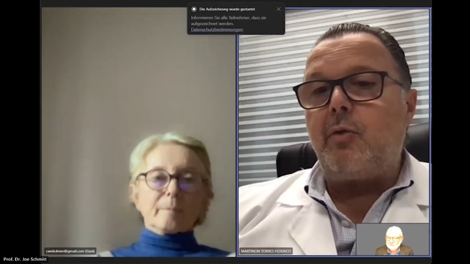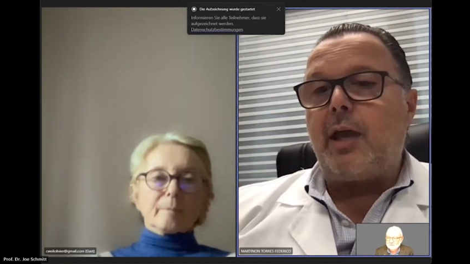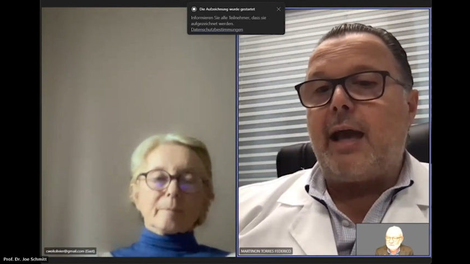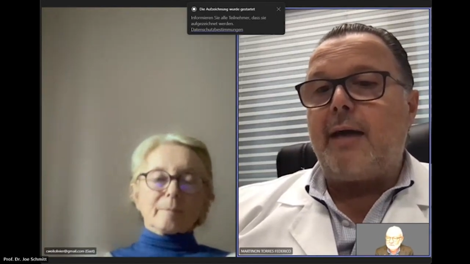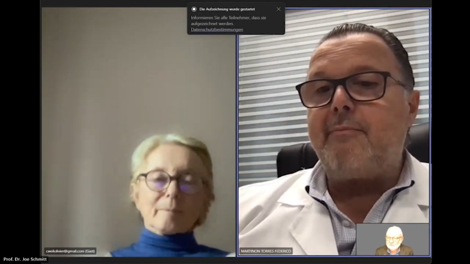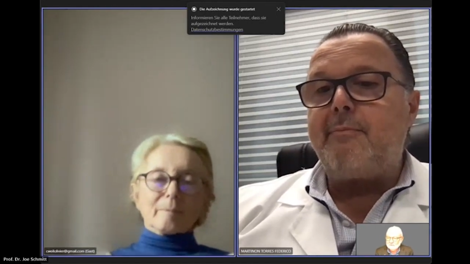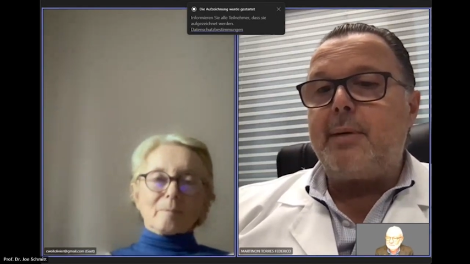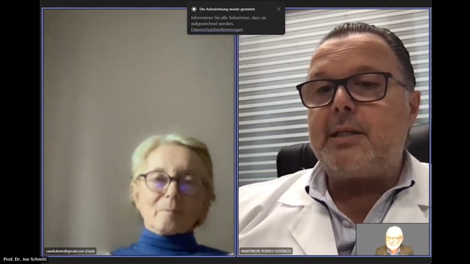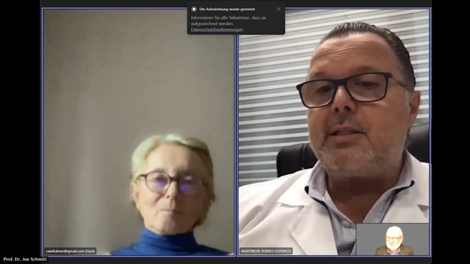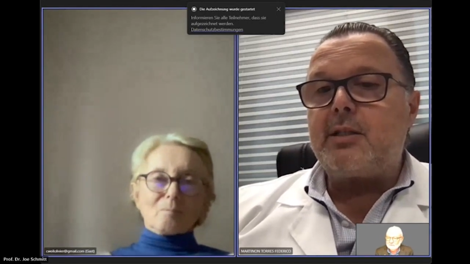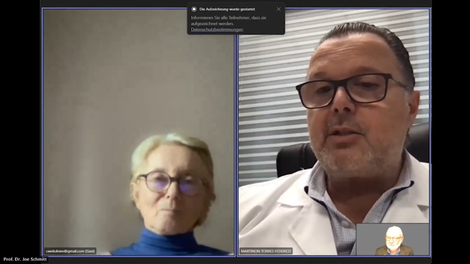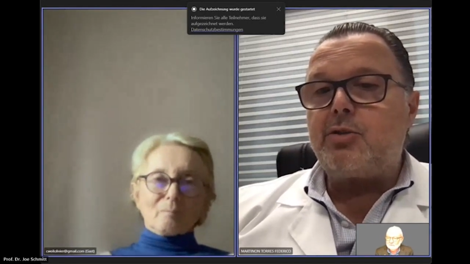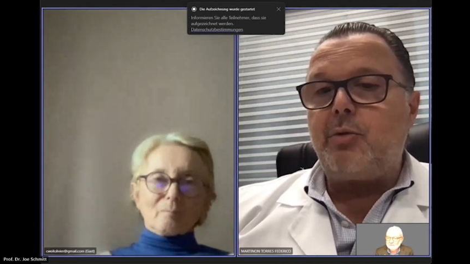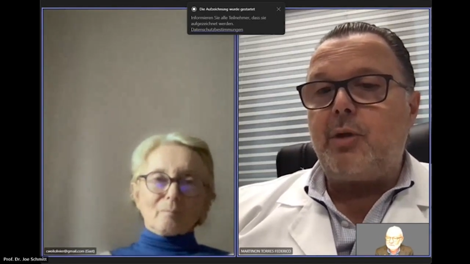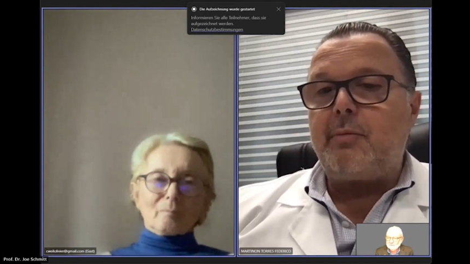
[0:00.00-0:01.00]
Speaker 1: We have better
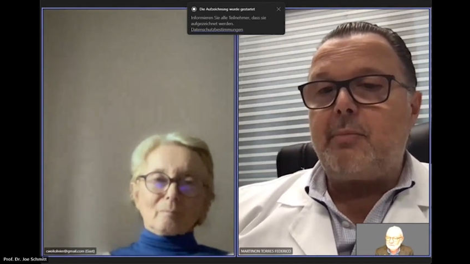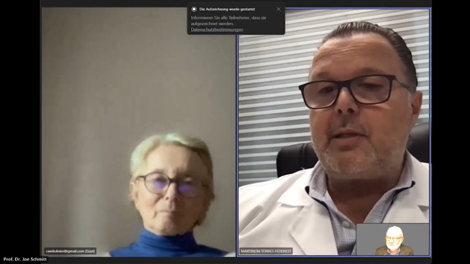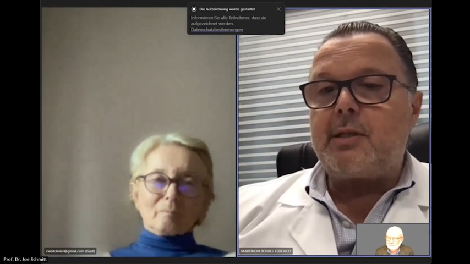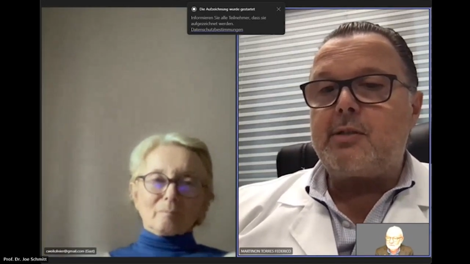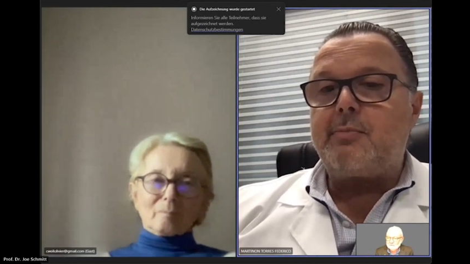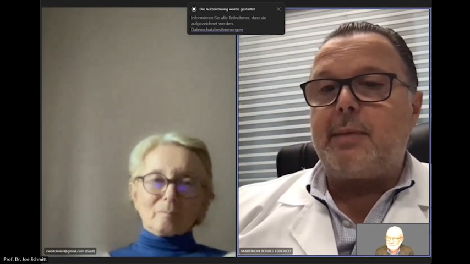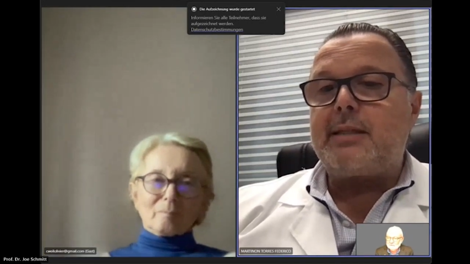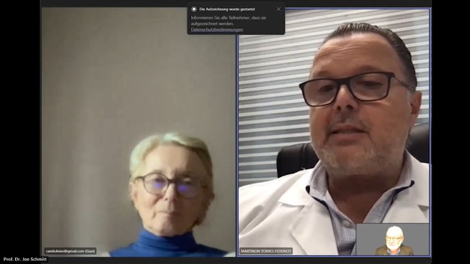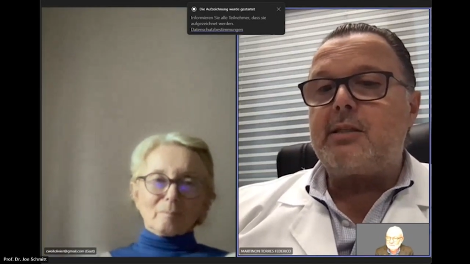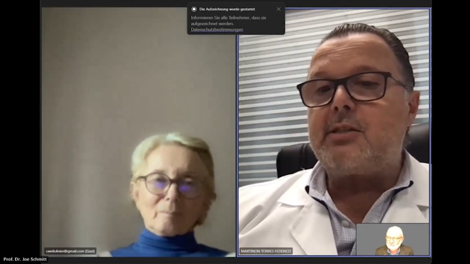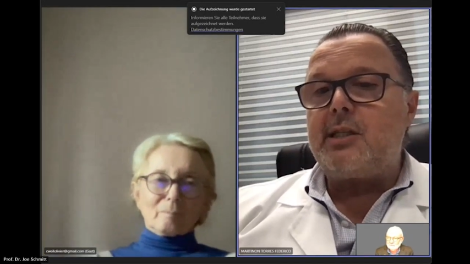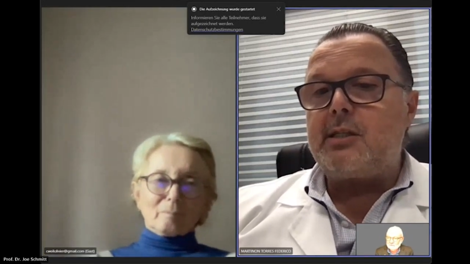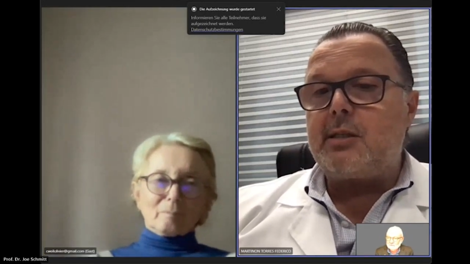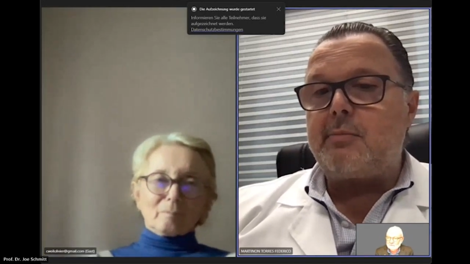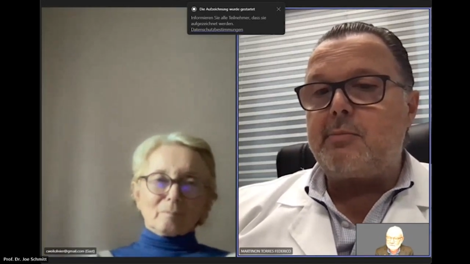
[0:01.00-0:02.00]
treatments, better
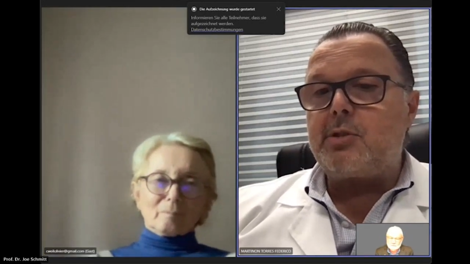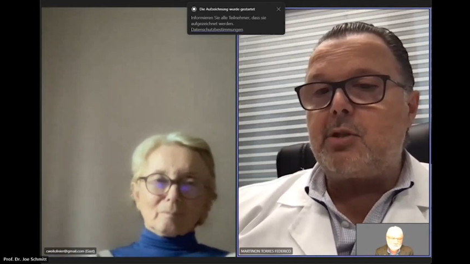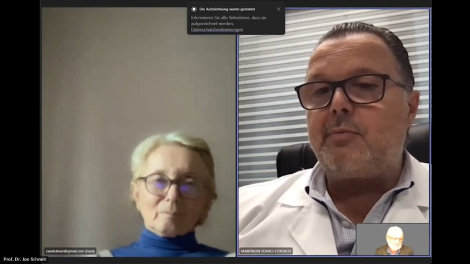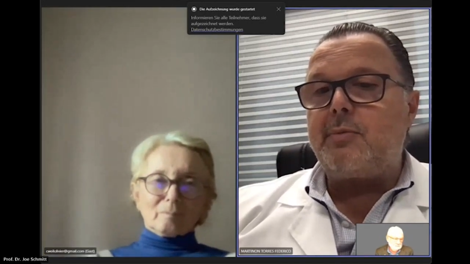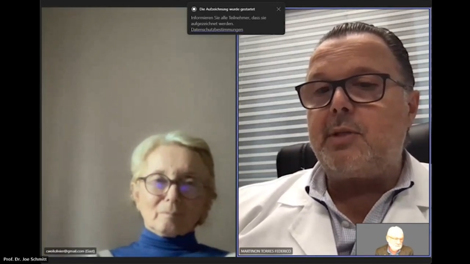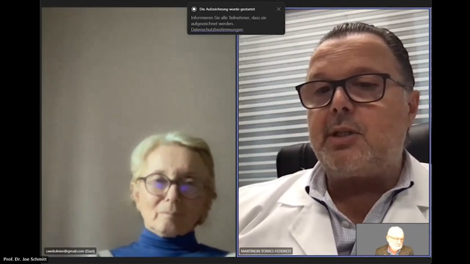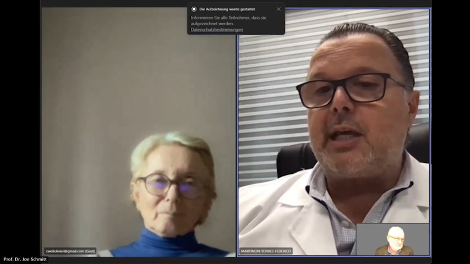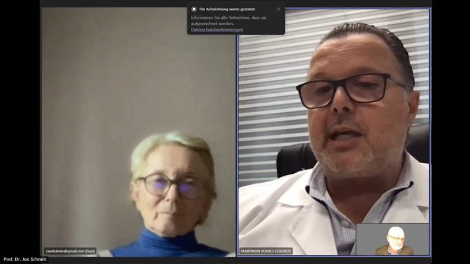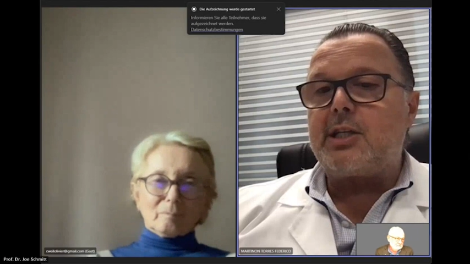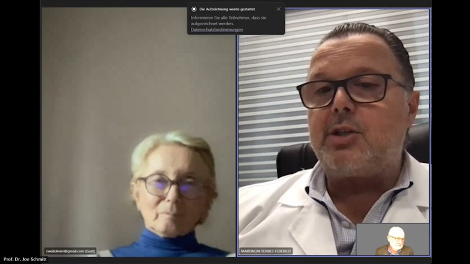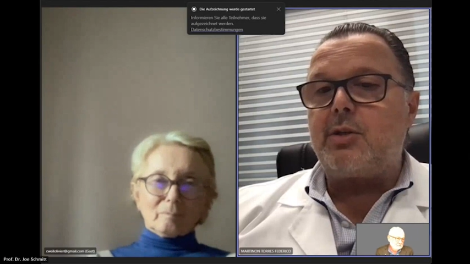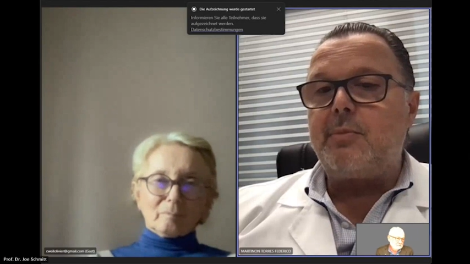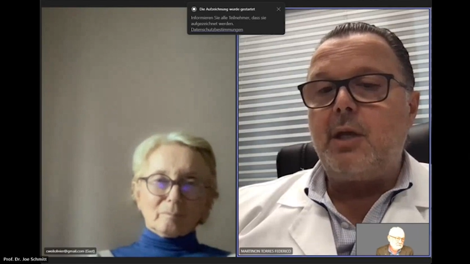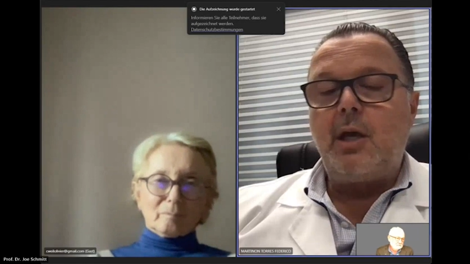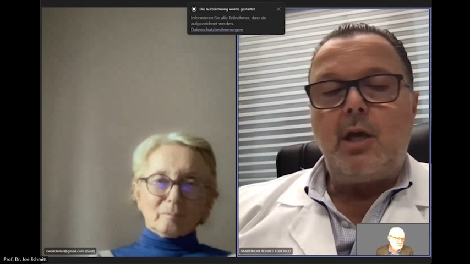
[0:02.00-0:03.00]
systems of
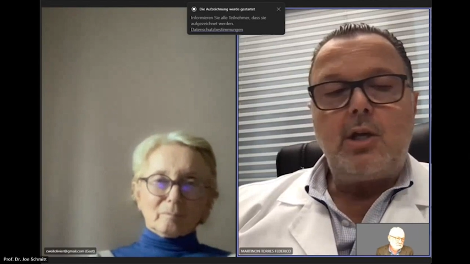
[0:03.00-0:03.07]
detection.